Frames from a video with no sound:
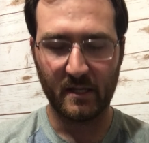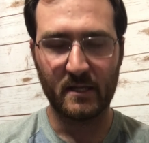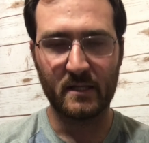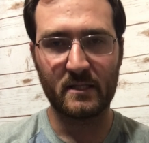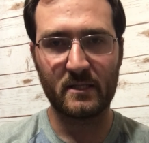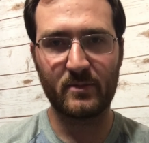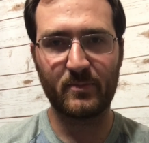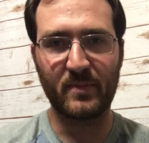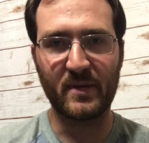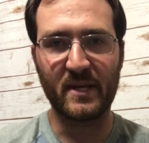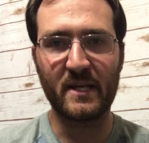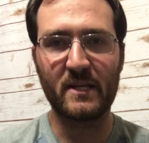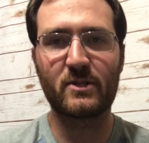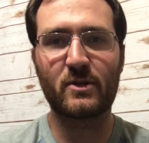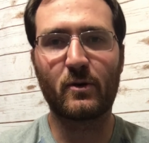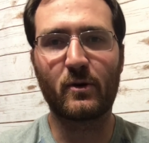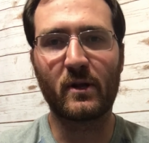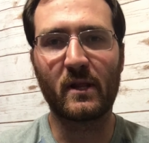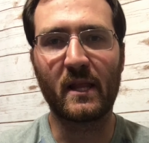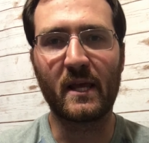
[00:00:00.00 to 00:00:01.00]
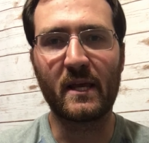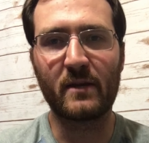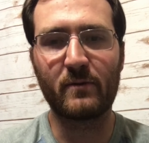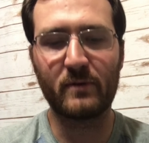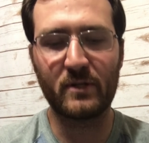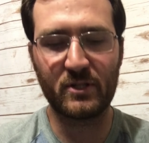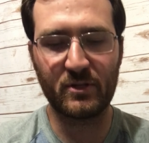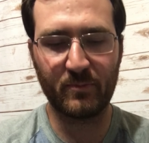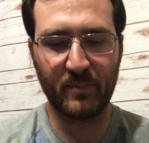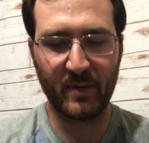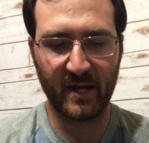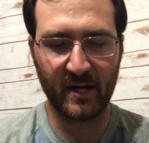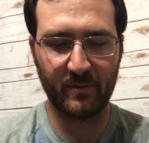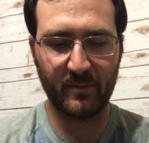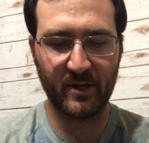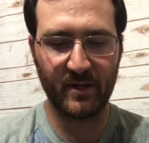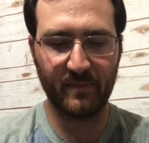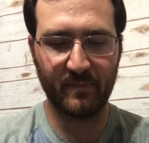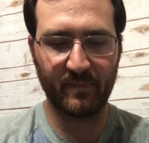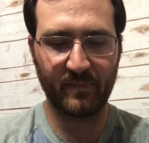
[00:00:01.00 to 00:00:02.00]
speech or language
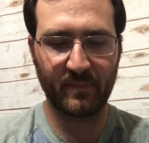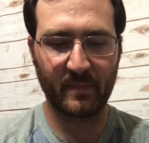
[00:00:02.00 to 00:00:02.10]
impairment,